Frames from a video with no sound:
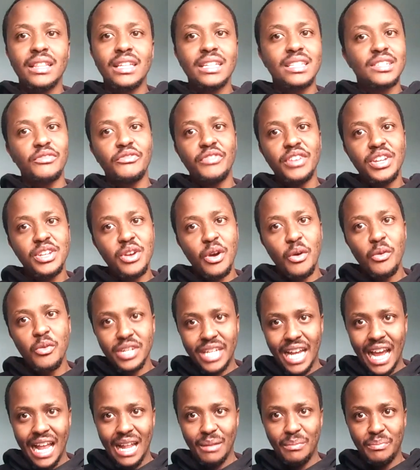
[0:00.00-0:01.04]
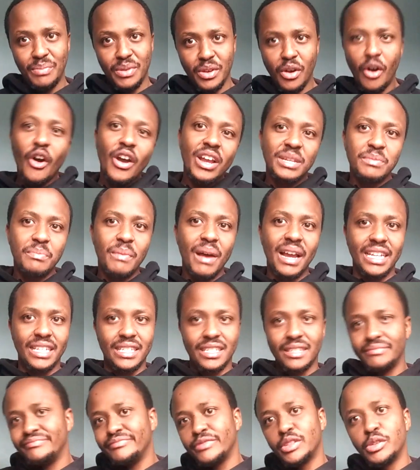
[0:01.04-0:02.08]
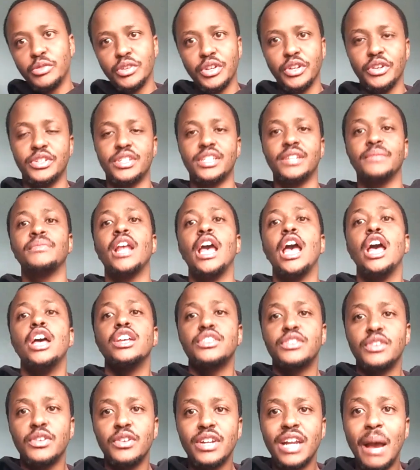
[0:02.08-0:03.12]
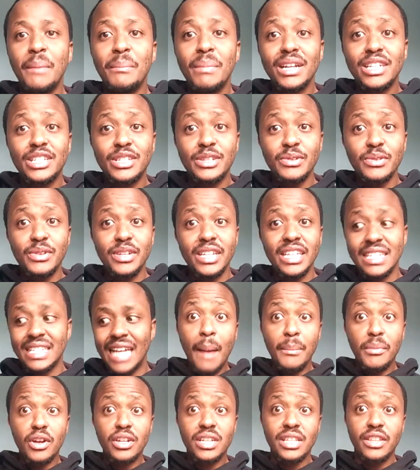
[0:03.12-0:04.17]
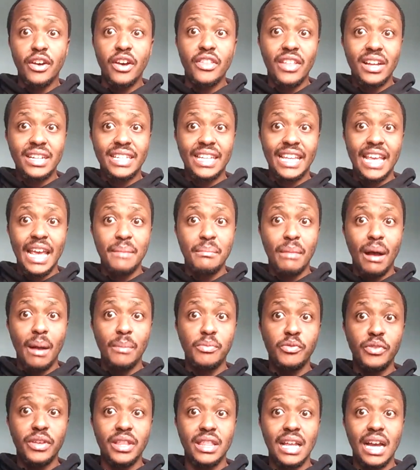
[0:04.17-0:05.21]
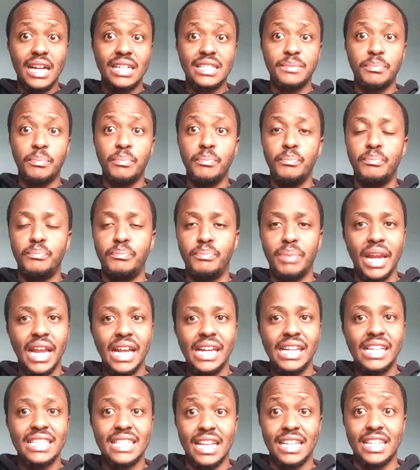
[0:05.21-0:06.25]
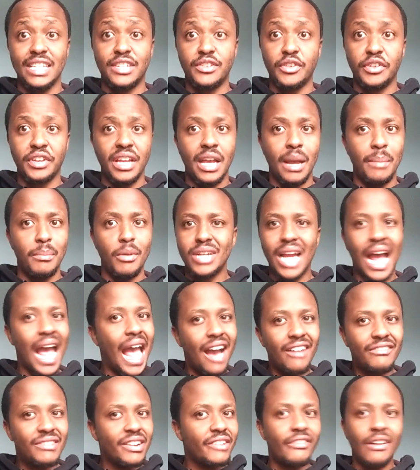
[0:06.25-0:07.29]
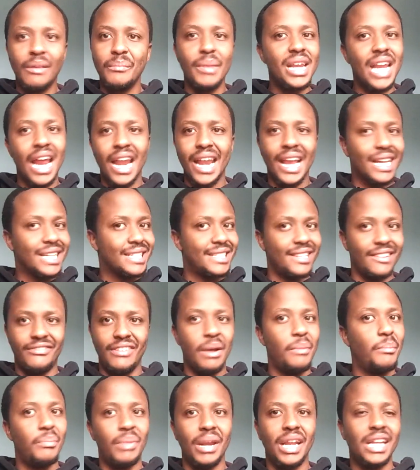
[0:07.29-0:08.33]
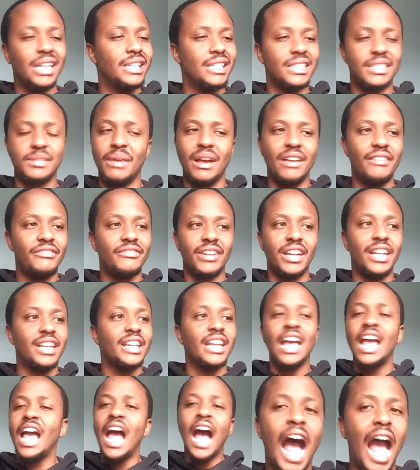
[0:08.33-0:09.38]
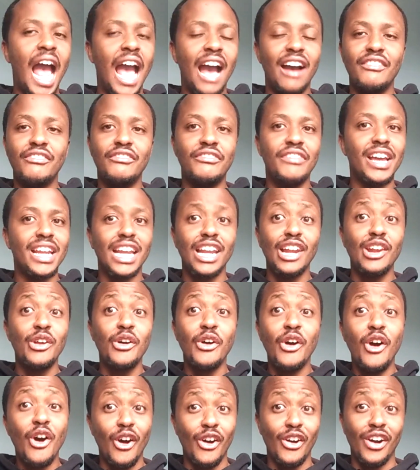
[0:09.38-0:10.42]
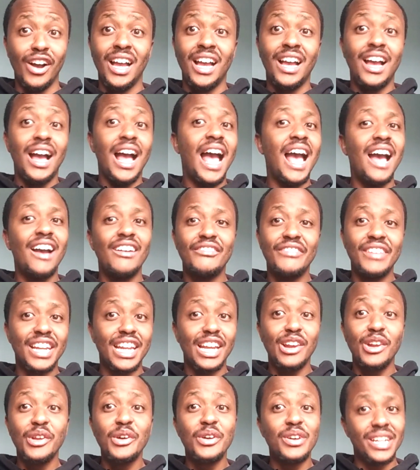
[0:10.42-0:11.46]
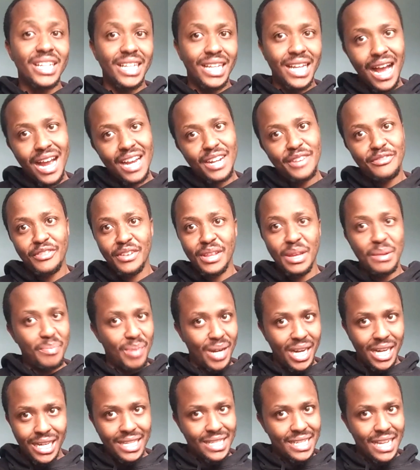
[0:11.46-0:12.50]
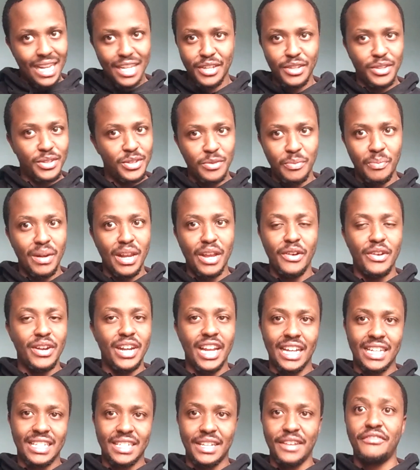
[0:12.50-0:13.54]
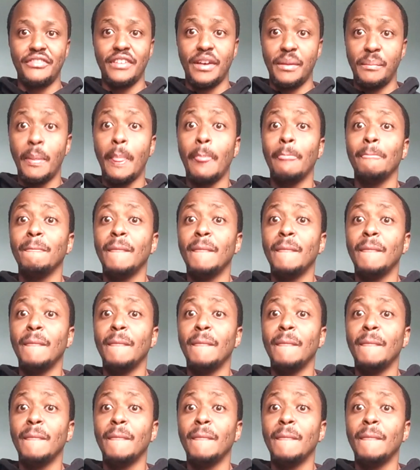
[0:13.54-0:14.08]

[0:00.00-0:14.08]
this video won't help you. Or it might. Who knows? So number two is, I'm not the one that came up with that playlist that he's talking about. I have never made an XFM playlist, my friend. I have very low regard for the playlist that used to play on XFM.